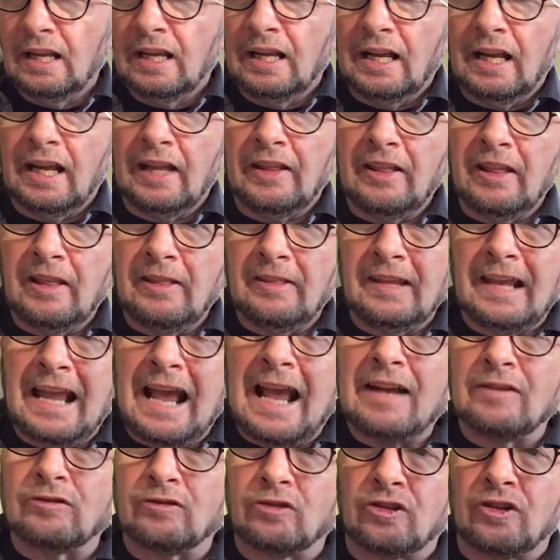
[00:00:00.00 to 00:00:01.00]
And then the
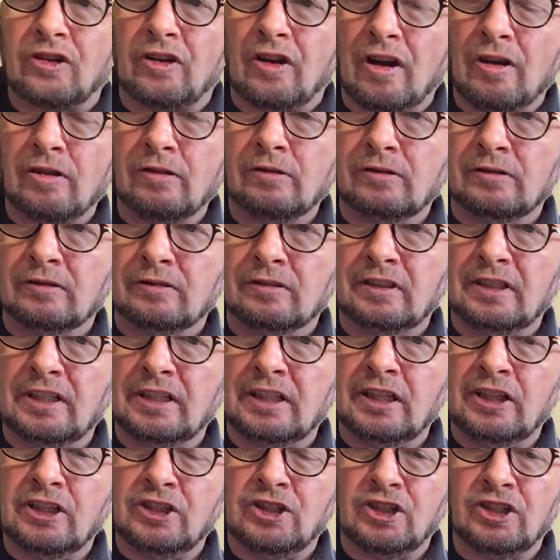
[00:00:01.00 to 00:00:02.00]
outro
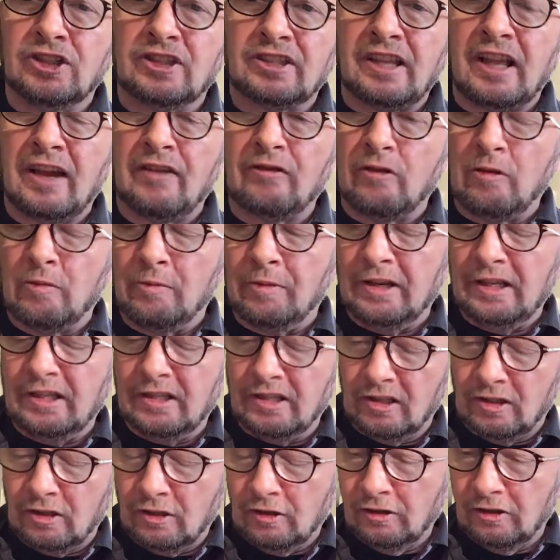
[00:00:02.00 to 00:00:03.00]
is just that
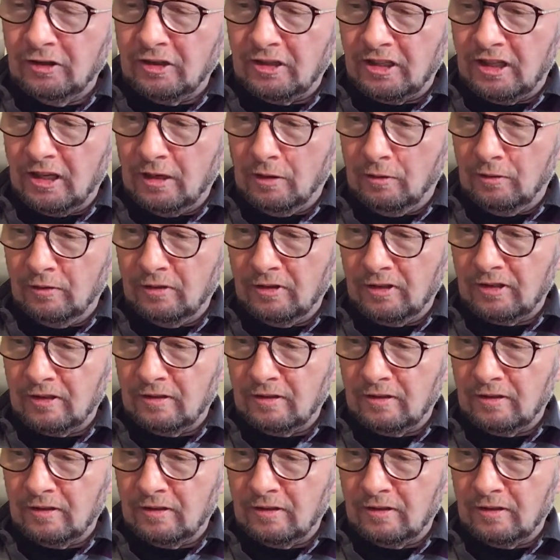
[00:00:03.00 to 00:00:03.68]
repeated chord sequence.